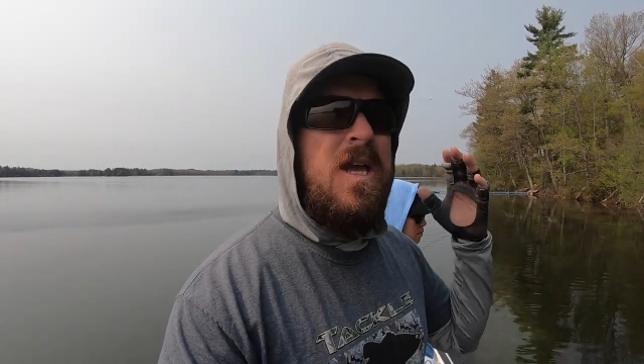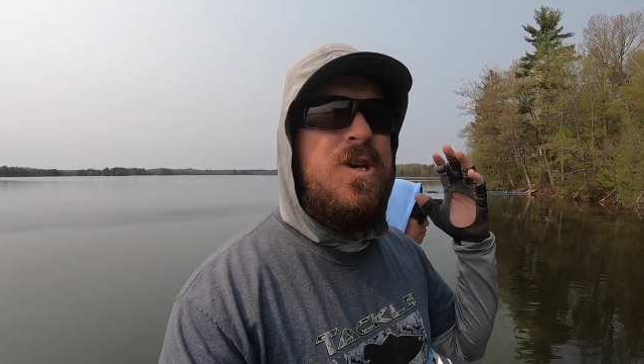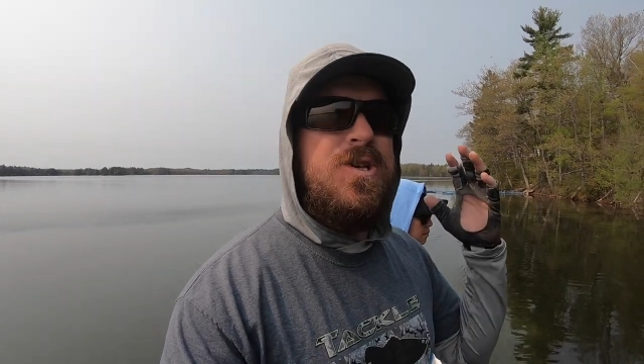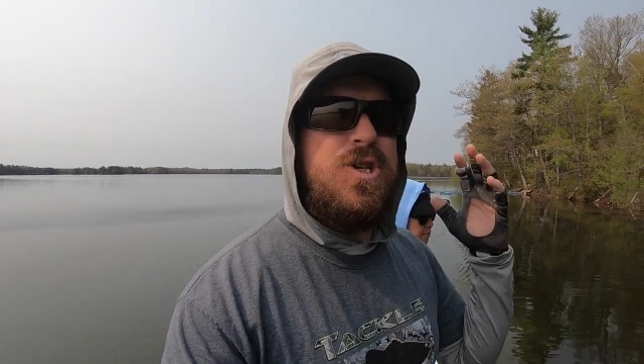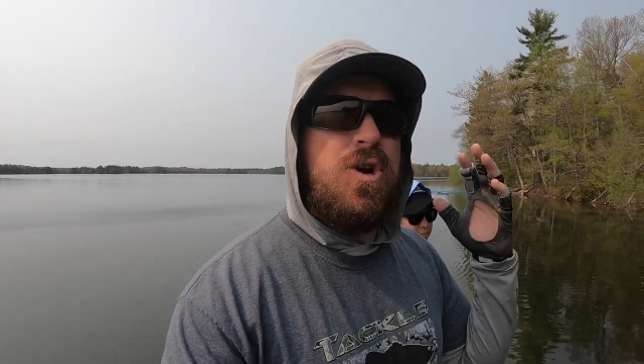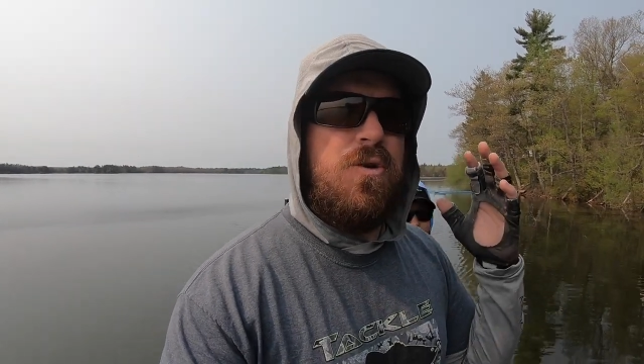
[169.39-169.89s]

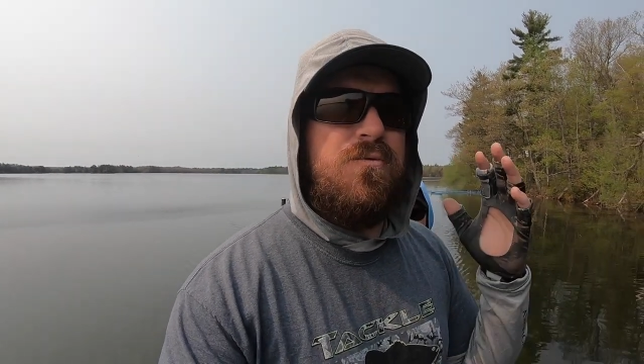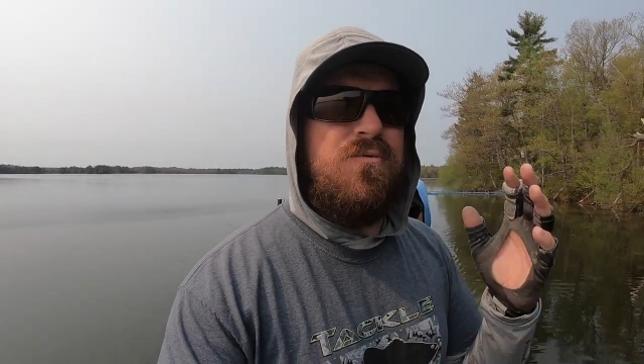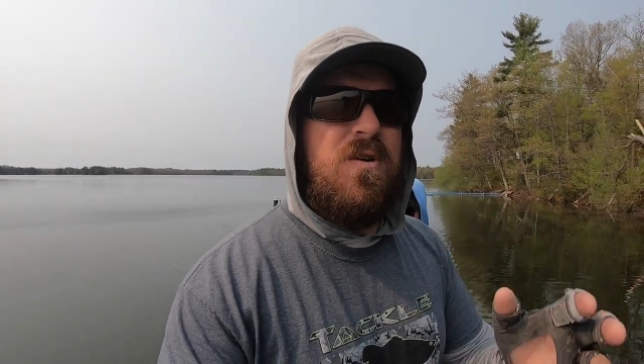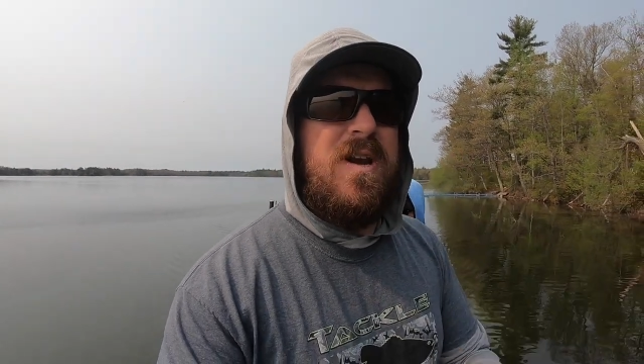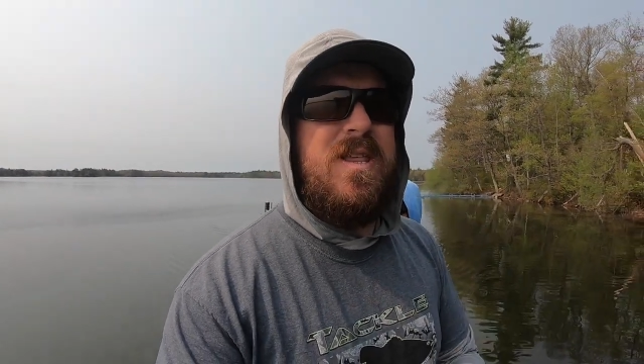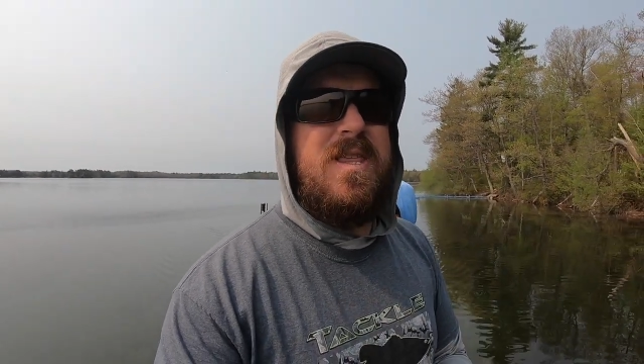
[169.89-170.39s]
start
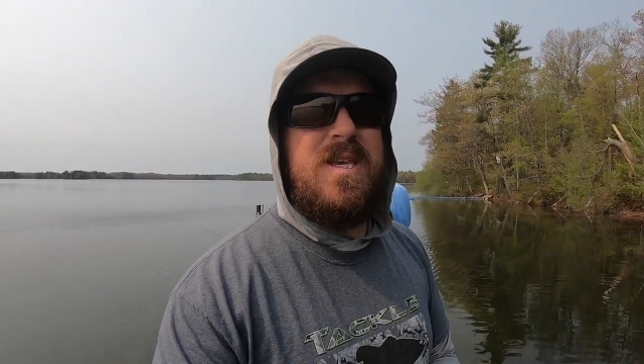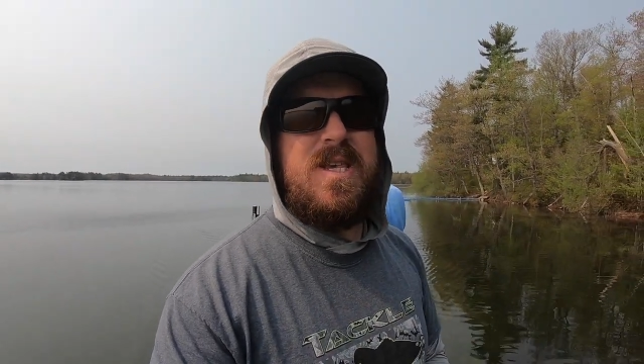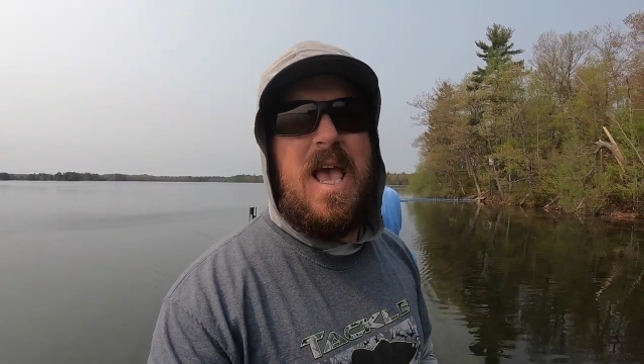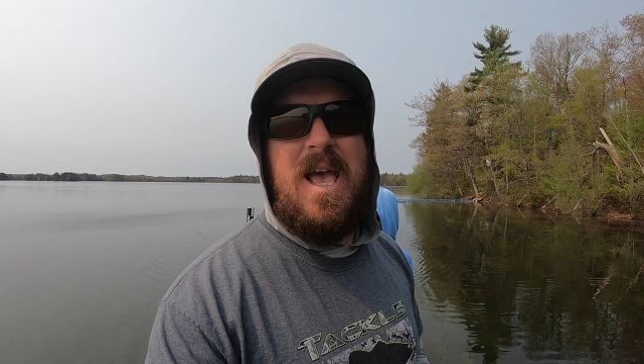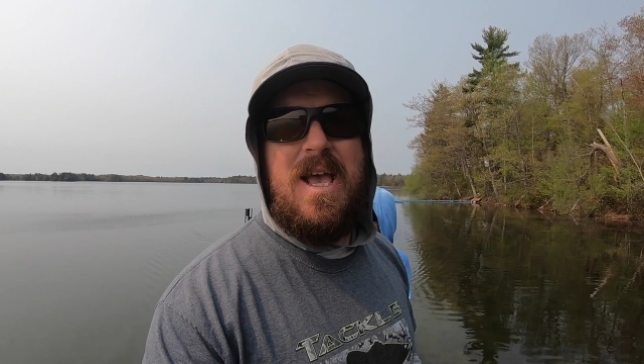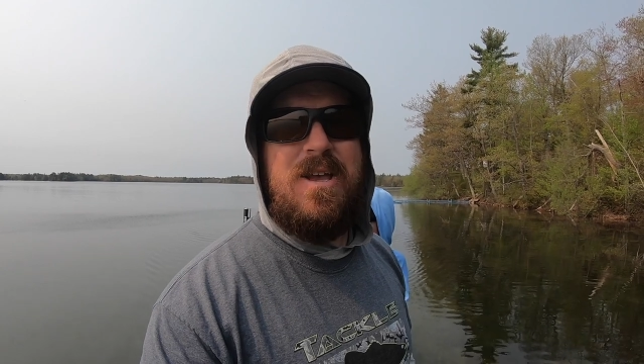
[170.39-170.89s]
running this
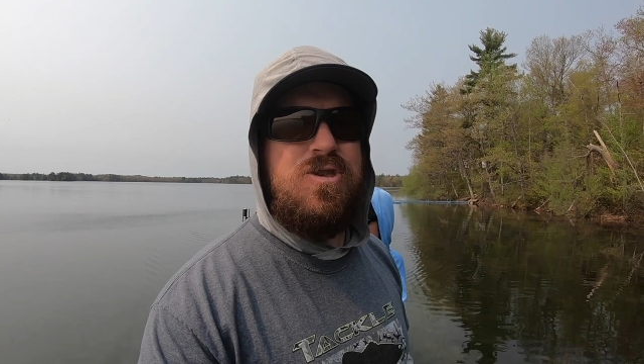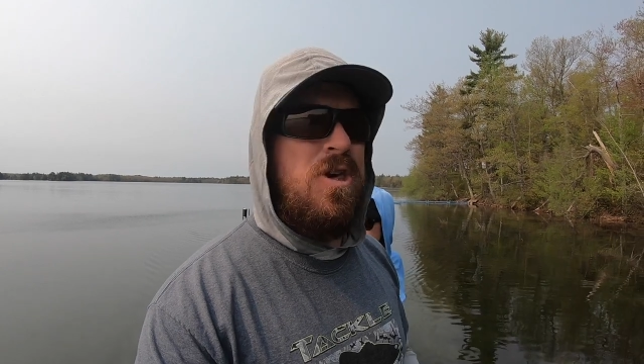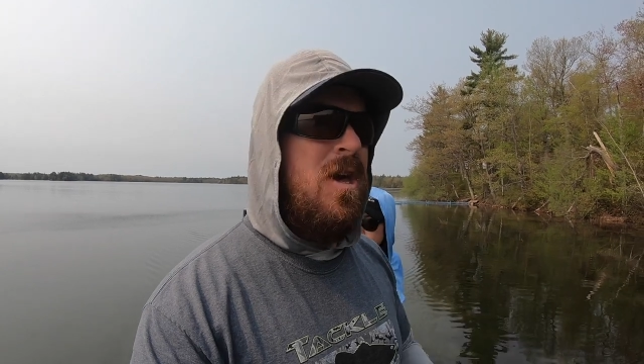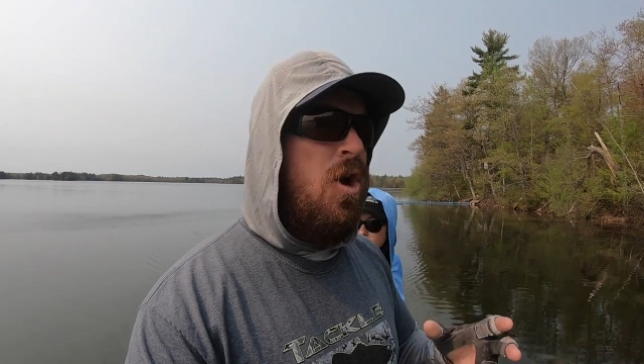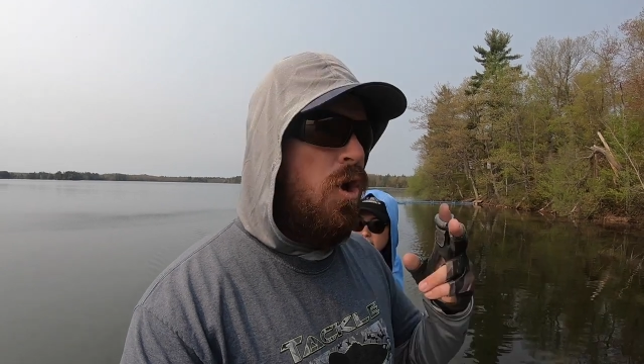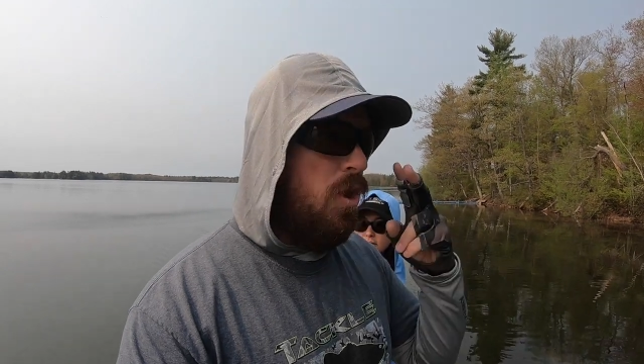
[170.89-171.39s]
edge,
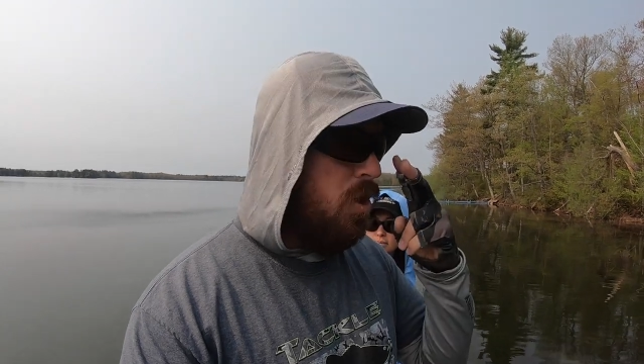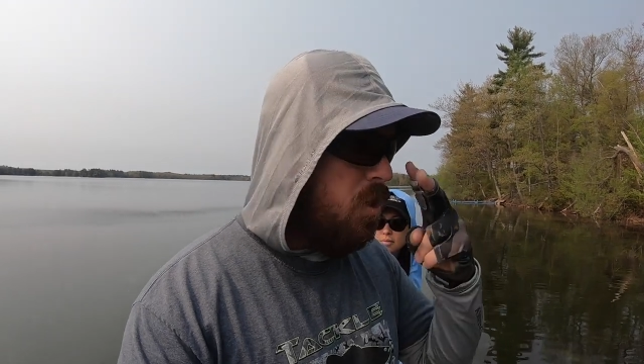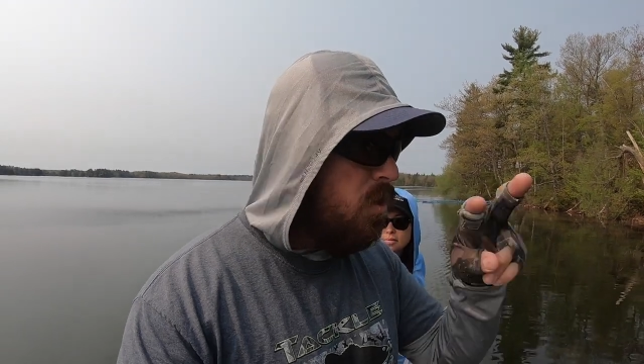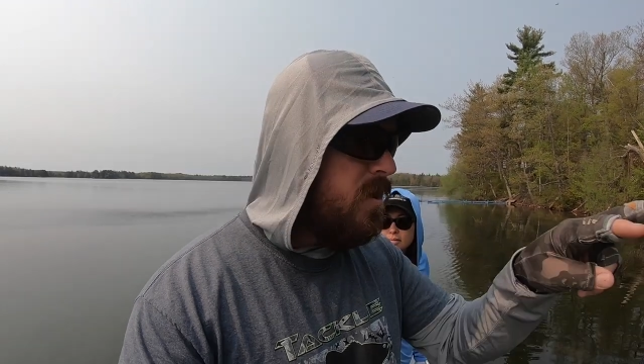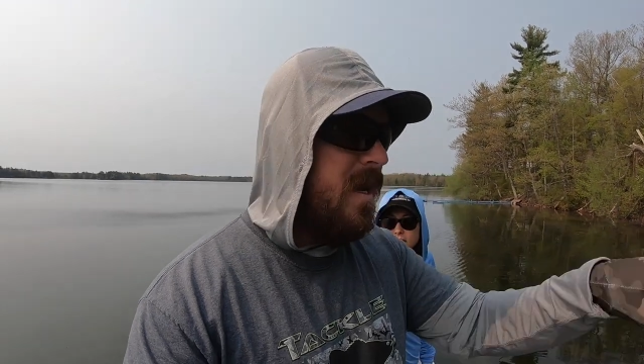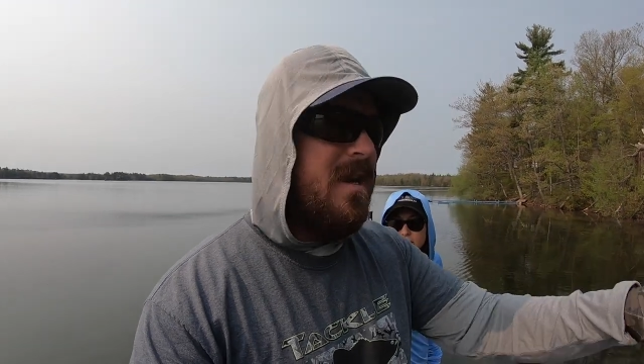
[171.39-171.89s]

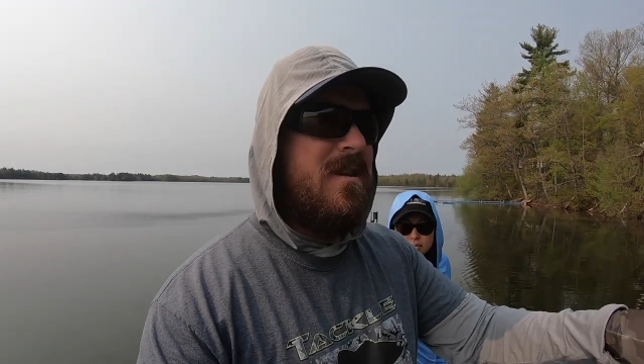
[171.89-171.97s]
looking